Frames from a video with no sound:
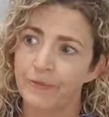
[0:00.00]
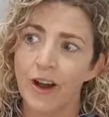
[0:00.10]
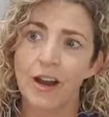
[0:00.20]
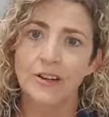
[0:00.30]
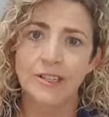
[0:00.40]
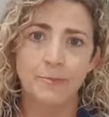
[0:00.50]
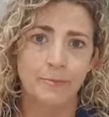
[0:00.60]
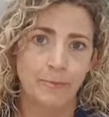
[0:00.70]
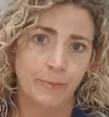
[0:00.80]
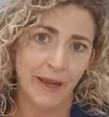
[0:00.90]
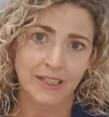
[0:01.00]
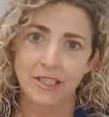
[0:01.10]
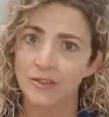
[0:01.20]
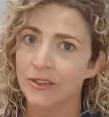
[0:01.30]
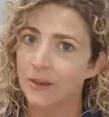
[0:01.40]
virus,
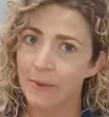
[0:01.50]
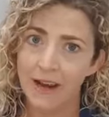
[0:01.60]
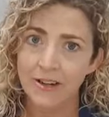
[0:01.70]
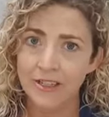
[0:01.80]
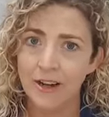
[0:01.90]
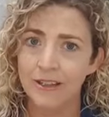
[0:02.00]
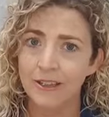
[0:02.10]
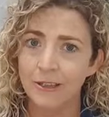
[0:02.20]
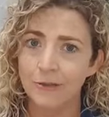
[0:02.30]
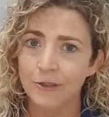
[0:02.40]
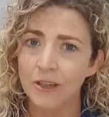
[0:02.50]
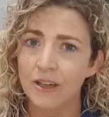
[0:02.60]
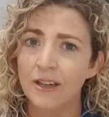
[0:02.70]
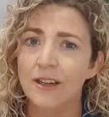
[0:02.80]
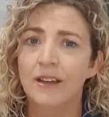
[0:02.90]
bacteria, parasite that you've
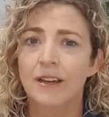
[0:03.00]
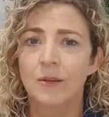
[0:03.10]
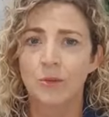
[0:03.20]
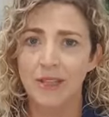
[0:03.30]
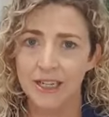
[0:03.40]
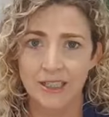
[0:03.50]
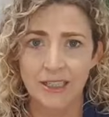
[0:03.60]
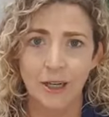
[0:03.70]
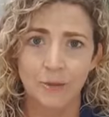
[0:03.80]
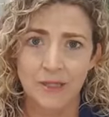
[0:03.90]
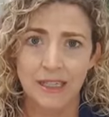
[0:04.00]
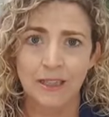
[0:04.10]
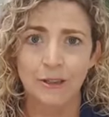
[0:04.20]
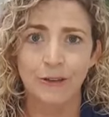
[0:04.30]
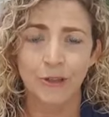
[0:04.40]
got will actually help to
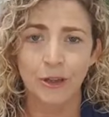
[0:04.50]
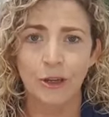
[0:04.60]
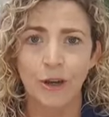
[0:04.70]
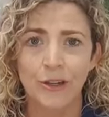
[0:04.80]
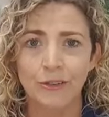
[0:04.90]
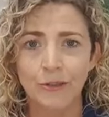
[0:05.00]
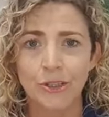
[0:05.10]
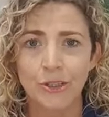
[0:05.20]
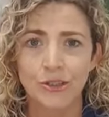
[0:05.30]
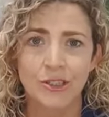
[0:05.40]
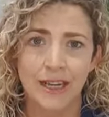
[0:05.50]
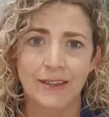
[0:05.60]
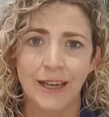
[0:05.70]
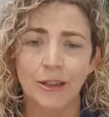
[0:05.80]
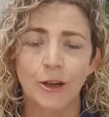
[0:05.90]
kill off the load and reduce down
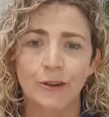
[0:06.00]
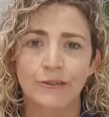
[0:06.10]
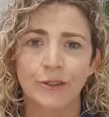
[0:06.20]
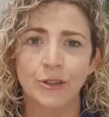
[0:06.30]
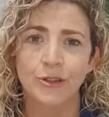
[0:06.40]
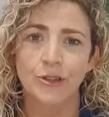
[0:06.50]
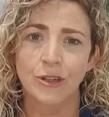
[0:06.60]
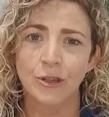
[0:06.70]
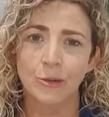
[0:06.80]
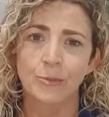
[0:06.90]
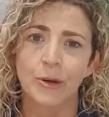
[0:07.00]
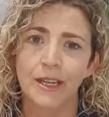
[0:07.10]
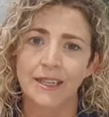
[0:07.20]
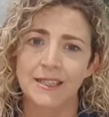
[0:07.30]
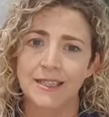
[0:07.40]
that load for you so that your
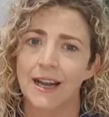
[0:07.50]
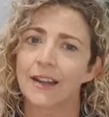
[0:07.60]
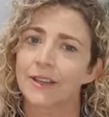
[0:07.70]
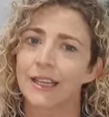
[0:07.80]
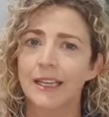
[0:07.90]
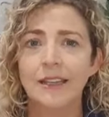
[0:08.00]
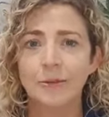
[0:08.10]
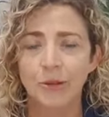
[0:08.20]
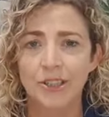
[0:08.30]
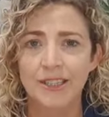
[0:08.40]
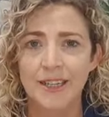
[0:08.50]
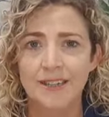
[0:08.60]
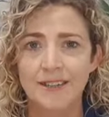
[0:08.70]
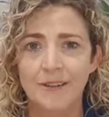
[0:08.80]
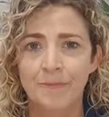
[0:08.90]
body can start the healing
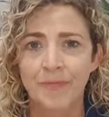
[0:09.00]
process.